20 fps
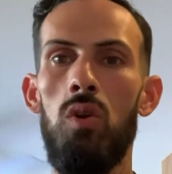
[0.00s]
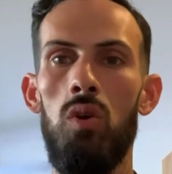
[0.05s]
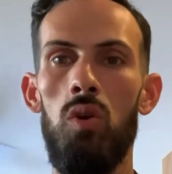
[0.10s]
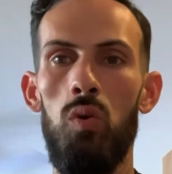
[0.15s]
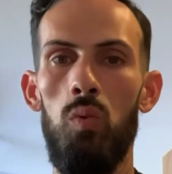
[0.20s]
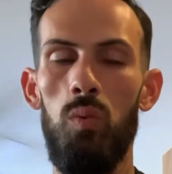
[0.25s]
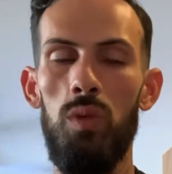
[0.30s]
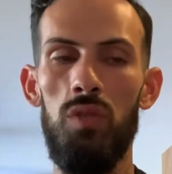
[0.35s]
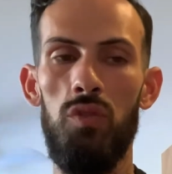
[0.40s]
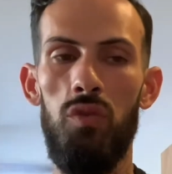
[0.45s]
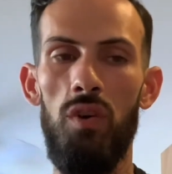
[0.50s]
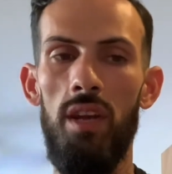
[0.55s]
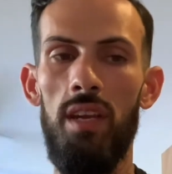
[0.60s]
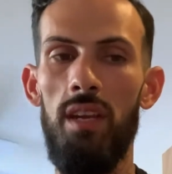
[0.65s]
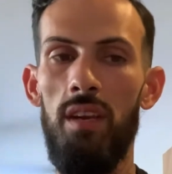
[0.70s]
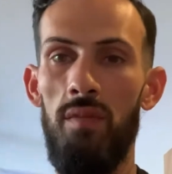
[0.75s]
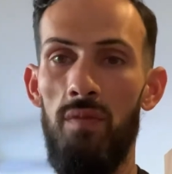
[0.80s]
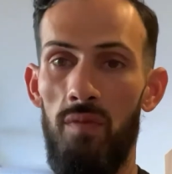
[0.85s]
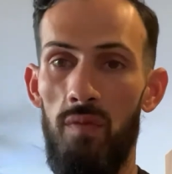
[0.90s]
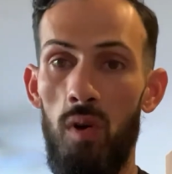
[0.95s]
We
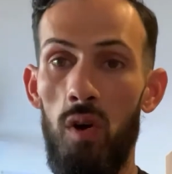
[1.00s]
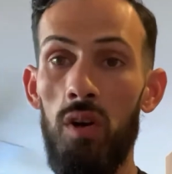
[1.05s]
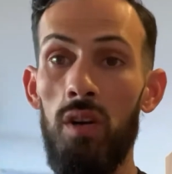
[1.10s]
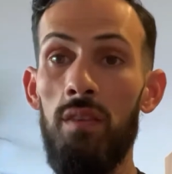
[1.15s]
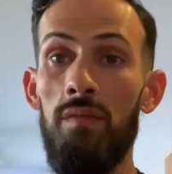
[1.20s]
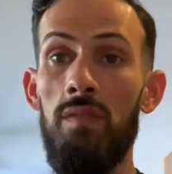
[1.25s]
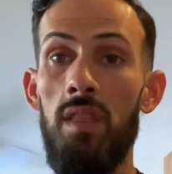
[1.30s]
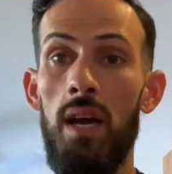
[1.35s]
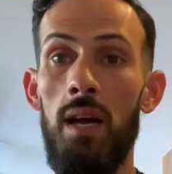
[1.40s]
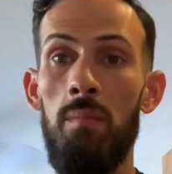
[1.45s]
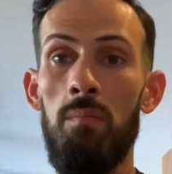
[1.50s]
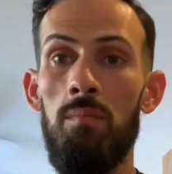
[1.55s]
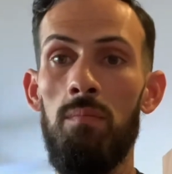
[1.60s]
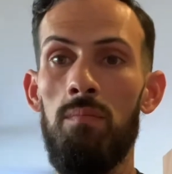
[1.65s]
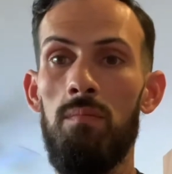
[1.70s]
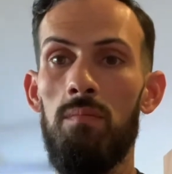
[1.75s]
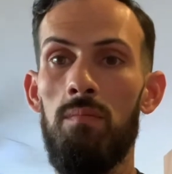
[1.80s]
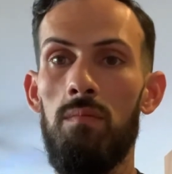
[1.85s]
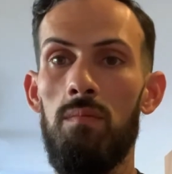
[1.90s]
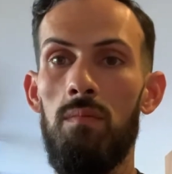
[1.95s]
traded 4 of them
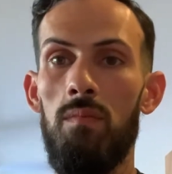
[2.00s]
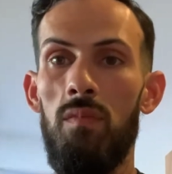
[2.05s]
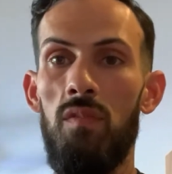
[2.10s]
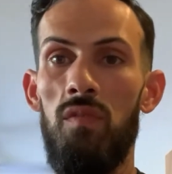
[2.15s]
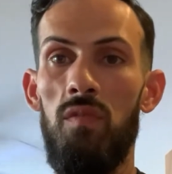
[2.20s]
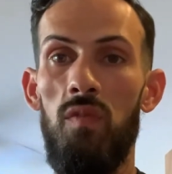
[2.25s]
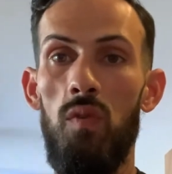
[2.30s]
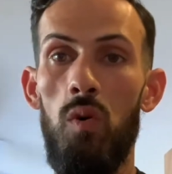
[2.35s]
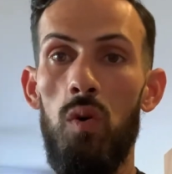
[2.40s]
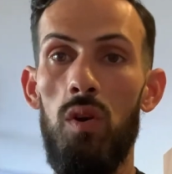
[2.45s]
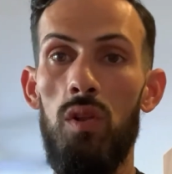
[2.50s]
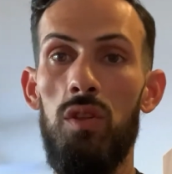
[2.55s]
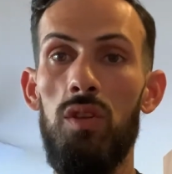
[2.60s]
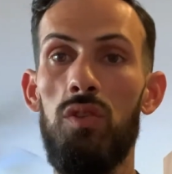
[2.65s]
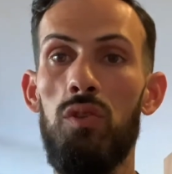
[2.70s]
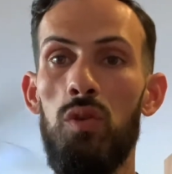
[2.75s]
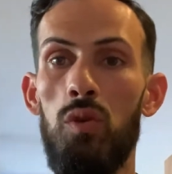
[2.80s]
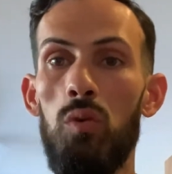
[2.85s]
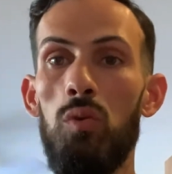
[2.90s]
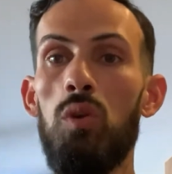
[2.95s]
for the
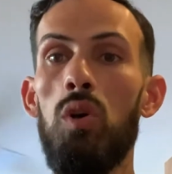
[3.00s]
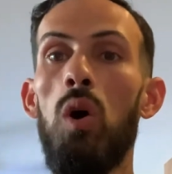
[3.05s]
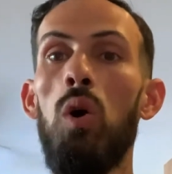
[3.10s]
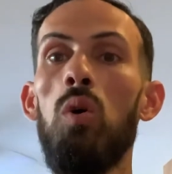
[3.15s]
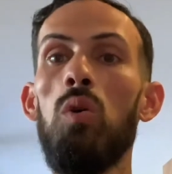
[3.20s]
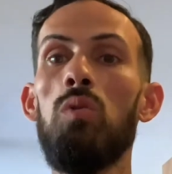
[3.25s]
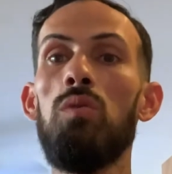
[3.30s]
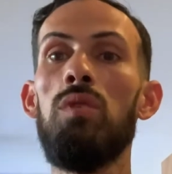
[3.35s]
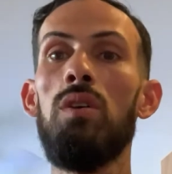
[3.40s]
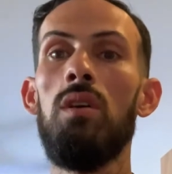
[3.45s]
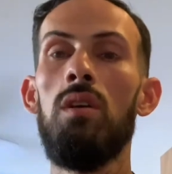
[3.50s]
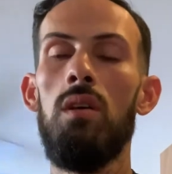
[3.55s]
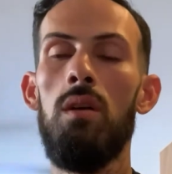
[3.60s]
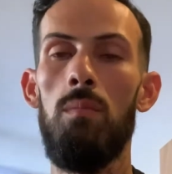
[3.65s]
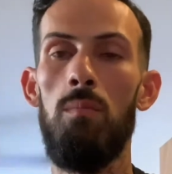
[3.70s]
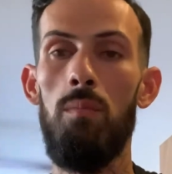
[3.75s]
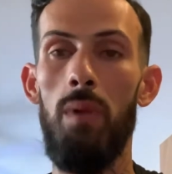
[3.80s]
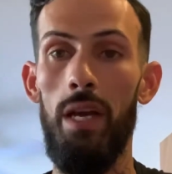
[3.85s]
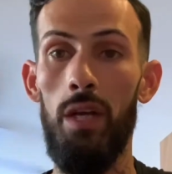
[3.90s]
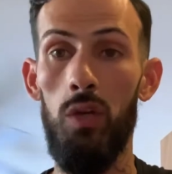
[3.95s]
2 gold
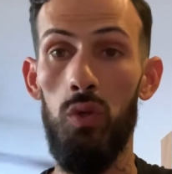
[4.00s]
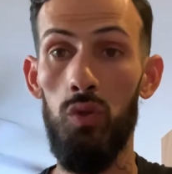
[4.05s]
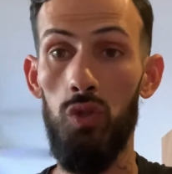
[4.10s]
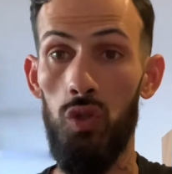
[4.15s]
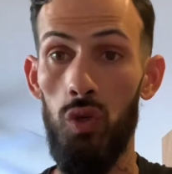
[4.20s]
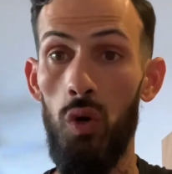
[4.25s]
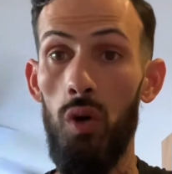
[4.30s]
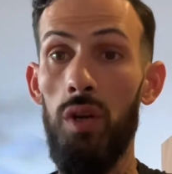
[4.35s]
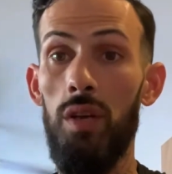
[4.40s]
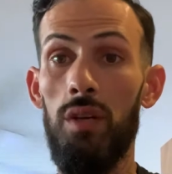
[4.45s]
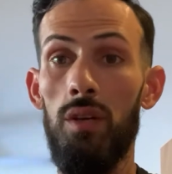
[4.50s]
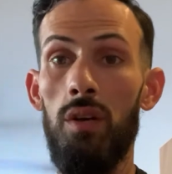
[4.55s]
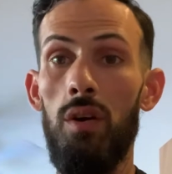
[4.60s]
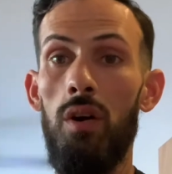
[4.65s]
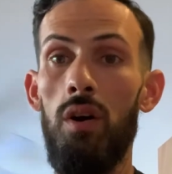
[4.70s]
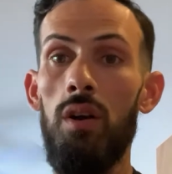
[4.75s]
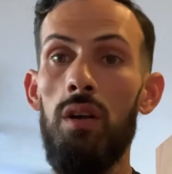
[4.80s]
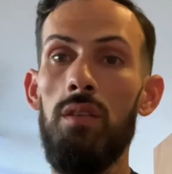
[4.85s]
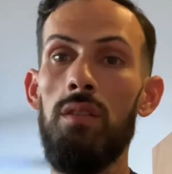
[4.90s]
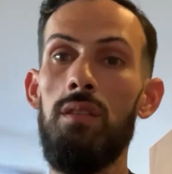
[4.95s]
Michael Jordan
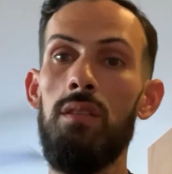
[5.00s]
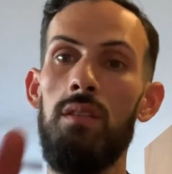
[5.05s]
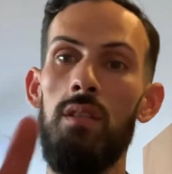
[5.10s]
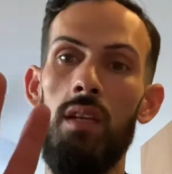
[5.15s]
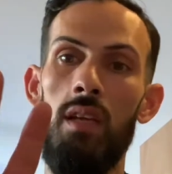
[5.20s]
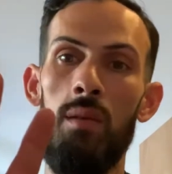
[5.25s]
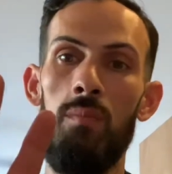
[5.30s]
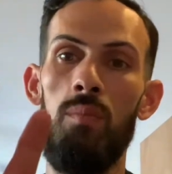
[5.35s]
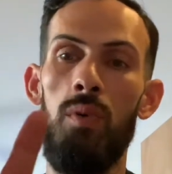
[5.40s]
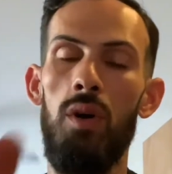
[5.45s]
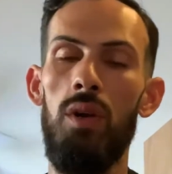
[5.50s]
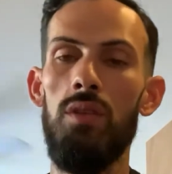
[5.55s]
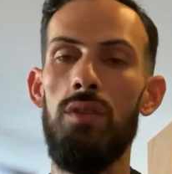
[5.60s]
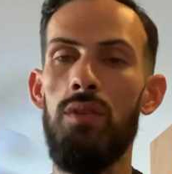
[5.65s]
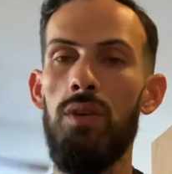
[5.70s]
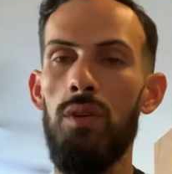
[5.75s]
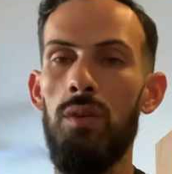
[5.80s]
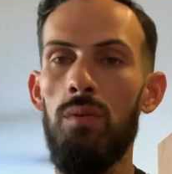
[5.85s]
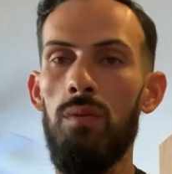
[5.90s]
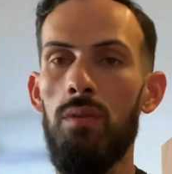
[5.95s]
cards in part
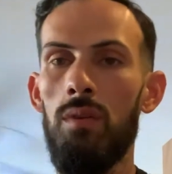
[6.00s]
2.